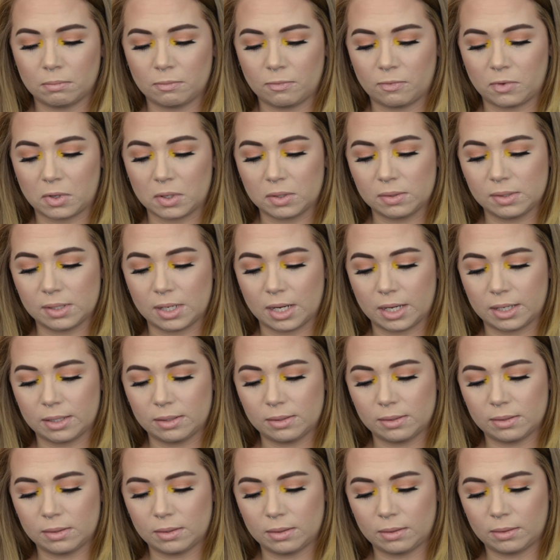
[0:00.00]
Feels
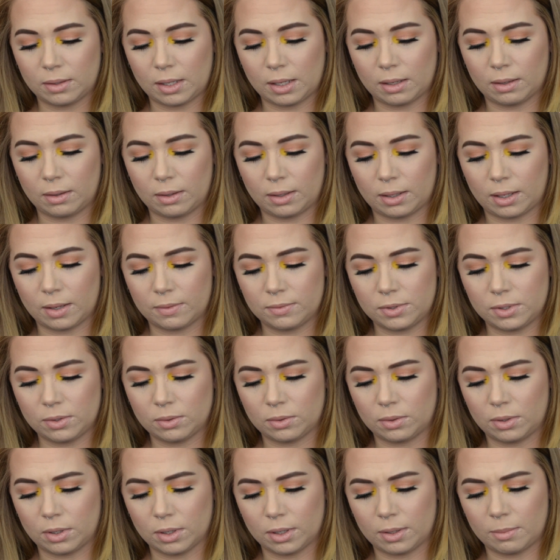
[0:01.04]
nice. It gives you a
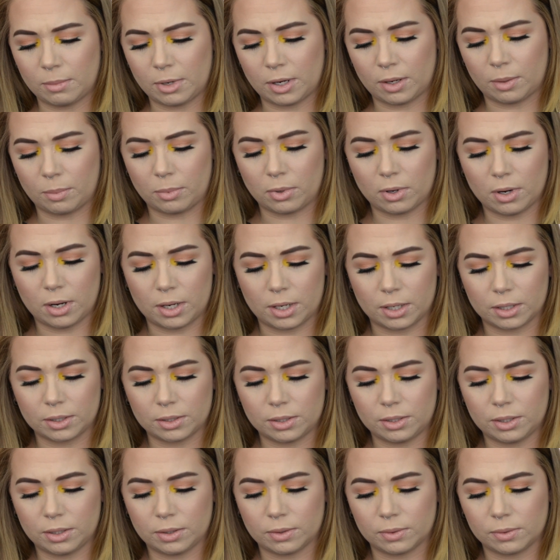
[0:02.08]
good amount of product
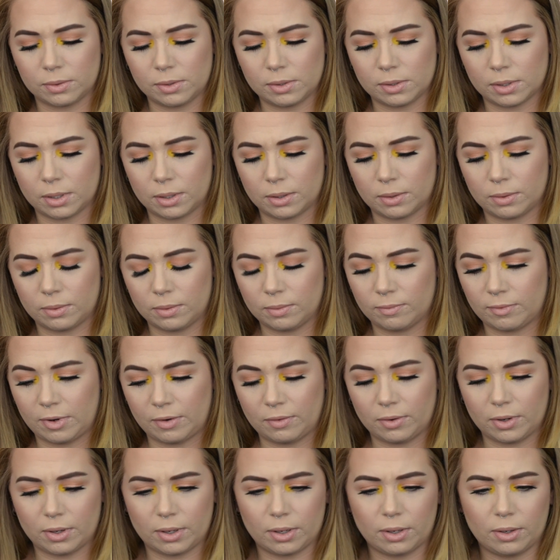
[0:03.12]
too, so I've
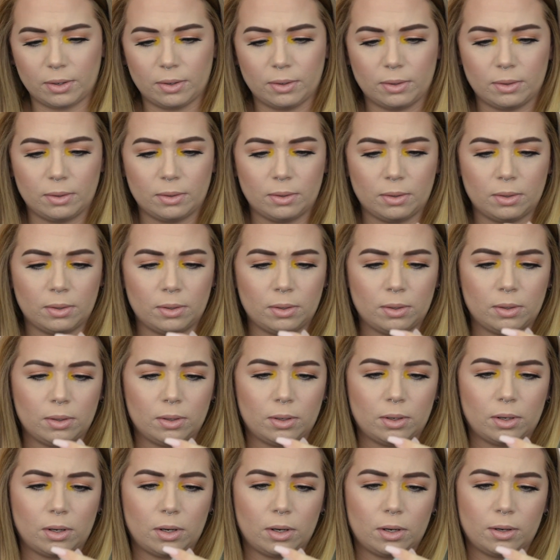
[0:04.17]
never
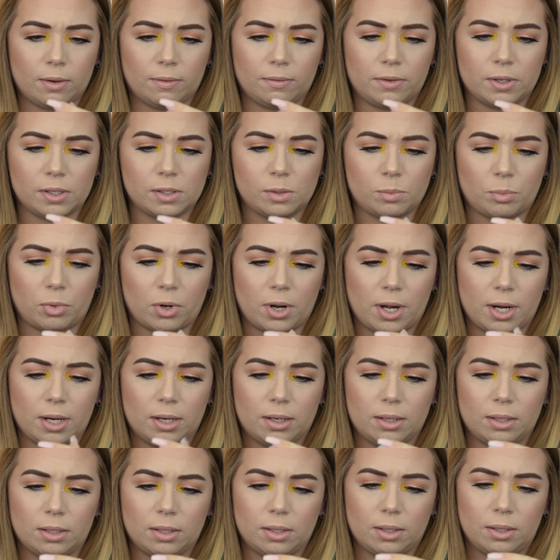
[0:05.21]
heard of this
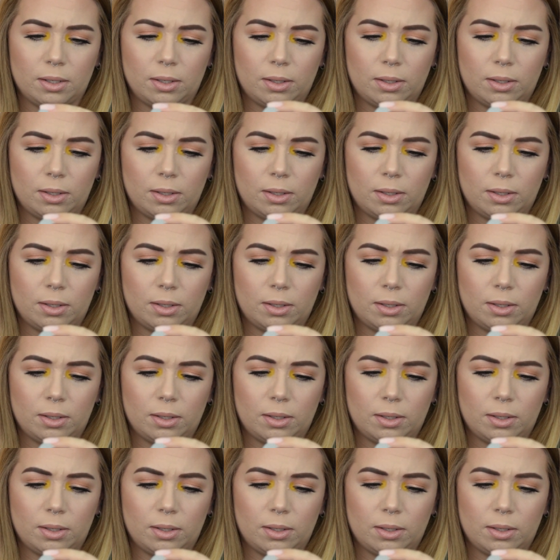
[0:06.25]
brand.